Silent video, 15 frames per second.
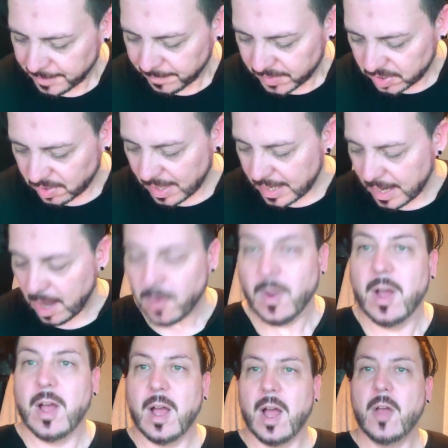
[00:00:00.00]
So there you go.
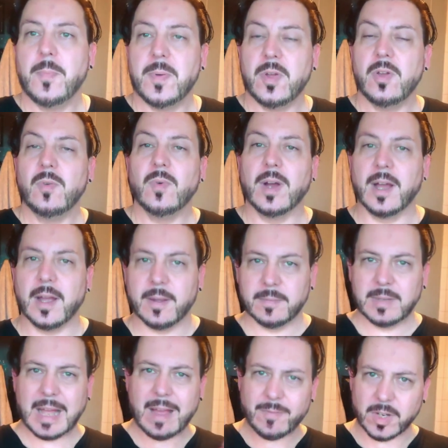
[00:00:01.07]
I hope you
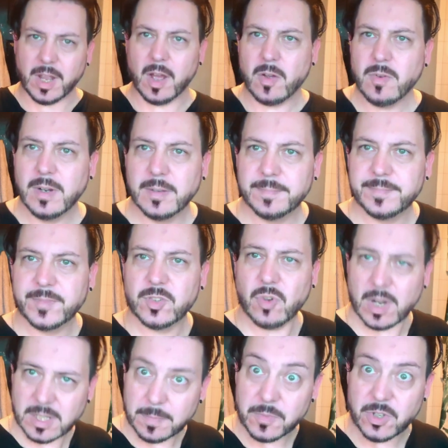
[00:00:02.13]
have a go, try
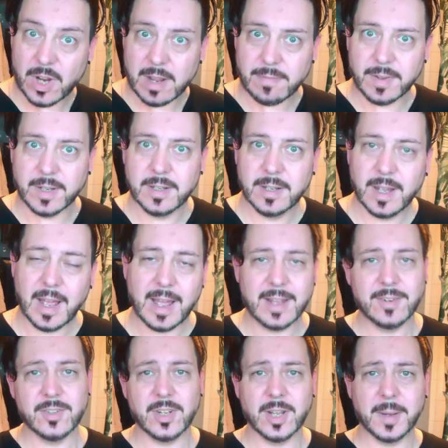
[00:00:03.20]
some shaving,
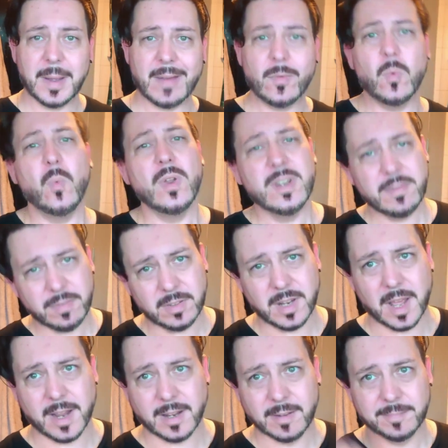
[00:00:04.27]
and have a wonderful
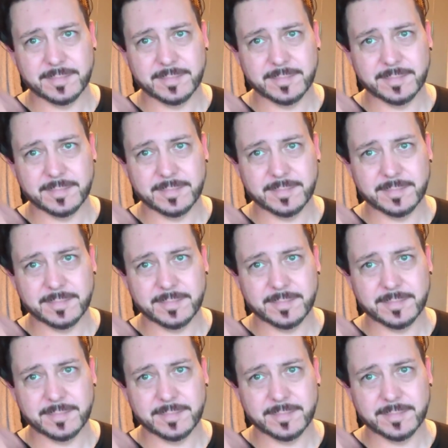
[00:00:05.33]
day.